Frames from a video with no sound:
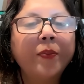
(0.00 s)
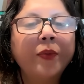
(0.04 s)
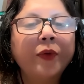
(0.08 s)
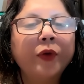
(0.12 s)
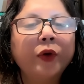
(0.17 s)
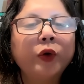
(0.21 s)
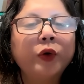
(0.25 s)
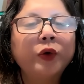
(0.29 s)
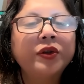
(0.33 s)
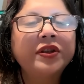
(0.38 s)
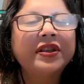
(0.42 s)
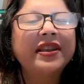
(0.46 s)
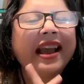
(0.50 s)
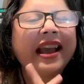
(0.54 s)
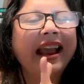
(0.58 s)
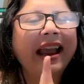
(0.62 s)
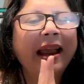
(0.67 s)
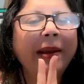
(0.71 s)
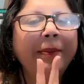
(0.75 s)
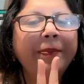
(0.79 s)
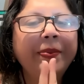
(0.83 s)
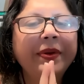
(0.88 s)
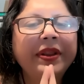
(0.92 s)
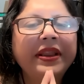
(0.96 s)
pros,
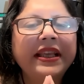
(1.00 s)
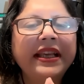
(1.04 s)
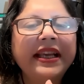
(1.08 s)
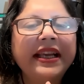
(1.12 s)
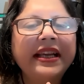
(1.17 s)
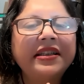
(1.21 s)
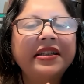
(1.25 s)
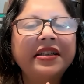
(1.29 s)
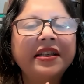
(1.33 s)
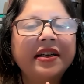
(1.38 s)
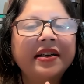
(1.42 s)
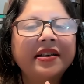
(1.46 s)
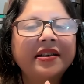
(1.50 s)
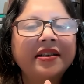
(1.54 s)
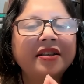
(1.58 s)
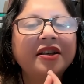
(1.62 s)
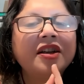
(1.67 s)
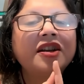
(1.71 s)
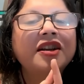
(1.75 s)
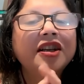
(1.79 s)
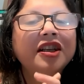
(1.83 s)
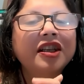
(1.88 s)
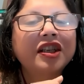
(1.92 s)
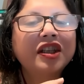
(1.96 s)
empathy and touch,
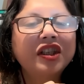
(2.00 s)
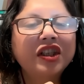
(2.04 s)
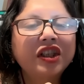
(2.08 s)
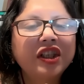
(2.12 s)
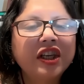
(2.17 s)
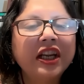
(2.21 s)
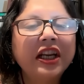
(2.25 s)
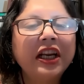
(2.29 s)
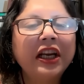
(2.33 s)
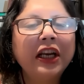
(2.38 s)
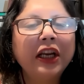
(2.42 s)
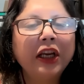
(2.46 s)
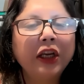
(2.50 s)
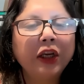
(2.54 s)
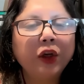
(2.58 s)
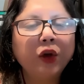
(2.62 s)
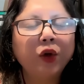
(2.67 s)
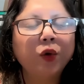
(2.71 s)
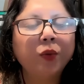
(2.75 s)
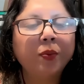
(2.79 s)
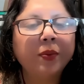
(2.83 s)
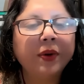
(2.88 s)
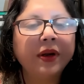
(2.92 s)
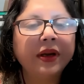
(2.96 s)
still
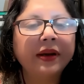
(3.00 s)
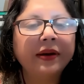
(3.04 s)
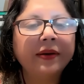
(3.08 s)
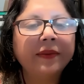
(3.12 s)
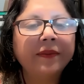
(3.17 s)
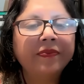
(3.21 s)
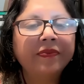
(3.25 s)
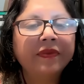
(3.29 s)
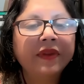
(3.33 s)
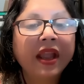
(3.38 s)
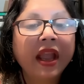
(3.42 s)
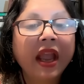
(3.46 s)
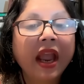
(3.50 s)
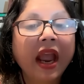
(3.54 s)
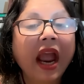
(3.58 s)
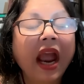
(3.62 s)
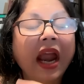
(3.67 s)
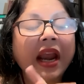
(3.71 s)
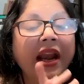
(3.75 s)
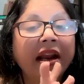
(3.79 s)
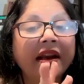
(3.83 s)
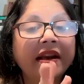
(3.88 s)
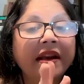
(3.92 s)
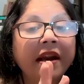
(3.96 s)
human.
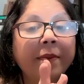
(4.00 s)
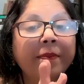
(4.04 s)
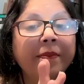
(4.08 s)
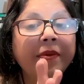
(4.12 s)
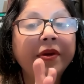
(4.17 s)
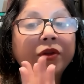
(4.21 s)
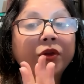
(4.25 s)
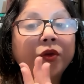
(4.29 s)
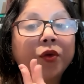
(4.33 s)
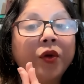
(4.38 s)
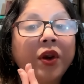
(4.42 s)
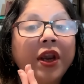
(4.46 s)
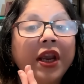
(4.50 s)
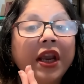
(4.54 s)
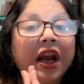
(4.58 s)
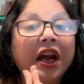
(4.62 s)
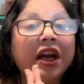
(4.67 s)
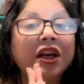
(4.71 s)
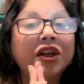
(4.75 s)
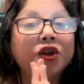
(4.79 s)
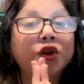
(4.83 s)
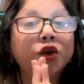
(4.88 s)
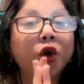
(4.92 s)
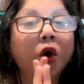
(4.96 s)
And at number three
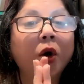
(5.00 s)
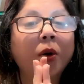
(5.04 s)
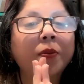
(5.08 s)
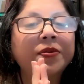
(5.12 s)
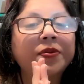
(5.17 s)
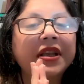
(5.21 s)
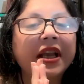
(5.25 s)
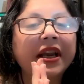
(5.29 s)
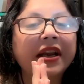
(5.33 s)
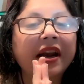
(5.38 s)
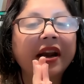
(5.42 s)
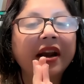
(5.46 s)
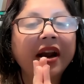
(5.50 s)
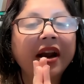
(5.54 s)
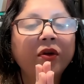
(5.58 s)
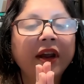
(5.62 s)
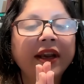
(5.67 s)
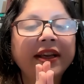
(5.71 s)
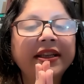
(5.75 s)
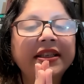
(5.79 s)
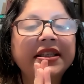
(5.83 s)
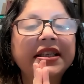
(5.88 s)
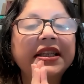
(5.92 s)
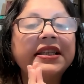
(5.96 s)
are jobs that
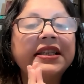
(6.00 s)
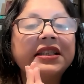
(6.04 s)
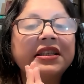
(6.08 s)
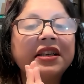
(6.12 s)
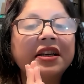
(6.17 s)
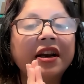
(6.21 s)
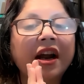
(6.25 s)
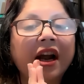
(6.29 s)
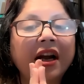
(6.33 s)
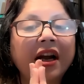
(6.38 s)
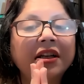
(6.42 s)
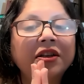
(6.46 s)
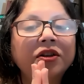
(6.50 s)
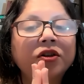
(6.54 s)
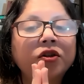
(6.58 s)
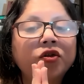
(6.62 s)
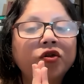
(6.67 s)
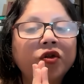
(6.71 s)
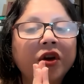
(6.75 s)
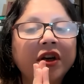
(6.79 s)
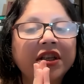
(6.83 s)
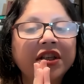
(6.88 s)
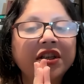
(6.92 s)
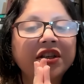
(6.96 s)
exist in
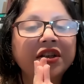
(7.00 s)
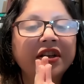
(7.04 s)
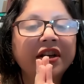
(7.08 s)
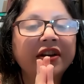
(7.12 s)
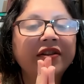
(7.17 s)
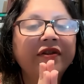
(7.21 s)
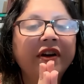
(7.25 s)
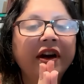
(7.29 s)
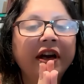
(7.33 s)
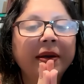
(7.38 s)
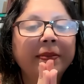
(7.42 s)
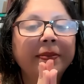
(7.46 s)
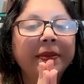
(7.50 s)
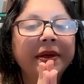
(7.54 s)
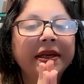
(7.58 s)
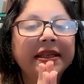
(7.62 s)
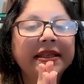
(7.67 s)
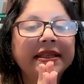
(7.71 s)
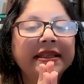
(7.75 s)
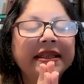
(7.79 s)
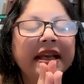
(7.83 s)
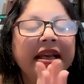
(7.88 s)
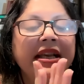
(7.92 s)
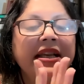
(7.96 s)
unstructured
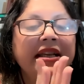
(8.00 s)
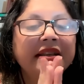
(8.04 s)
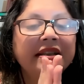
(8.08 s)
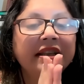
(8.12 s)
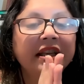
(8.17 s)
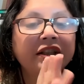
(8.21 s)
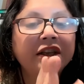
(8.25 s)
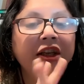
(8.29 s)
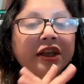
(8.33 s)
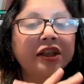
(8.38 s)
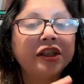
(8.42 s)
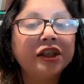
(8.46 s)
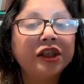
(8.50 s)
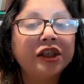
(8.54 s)
environments, such as